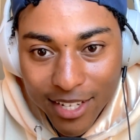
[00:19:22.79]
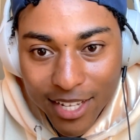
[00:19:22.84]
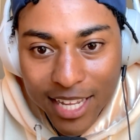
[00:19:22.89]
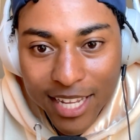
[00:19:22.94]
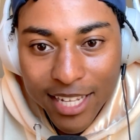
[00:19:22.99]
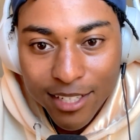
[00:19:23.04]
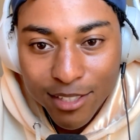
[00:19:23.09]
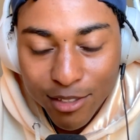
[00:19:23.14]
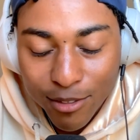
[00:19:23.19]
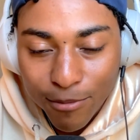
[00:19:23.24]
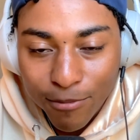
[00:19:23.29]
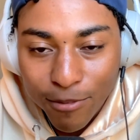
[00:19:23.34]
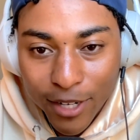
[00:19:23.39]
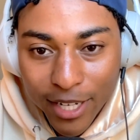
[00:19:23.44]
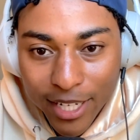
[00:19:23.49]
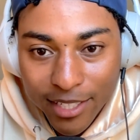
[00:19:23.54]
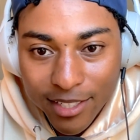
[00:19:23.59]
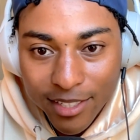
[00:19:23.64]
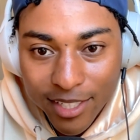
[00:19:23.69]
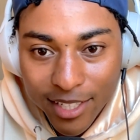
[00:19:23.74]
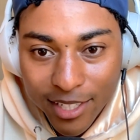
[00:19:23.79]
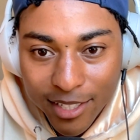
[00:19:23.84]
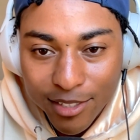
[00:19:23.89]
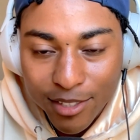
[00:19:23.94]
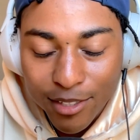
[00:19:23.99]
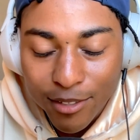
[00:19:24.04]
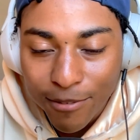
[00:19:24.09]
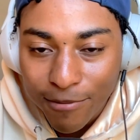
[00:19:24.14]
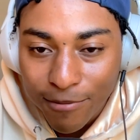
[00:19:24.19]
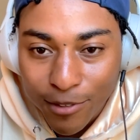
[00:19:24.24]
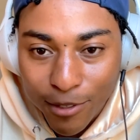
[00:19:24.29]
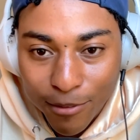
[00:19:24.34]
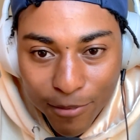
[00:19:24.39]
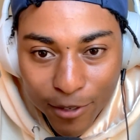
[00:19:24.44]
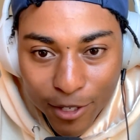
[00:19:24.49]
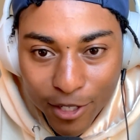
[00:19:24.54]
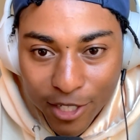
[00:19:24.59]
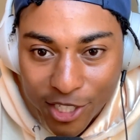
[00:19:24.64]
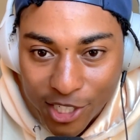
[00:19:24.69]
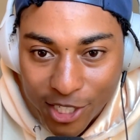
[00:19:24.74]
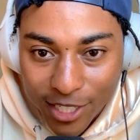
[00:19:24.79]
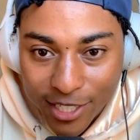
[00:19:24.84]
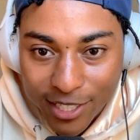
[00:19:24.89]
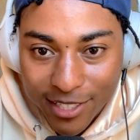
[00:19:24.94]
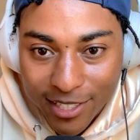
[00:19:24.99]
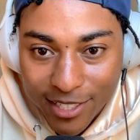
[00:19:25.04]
Is it Wayfair, the furnishings.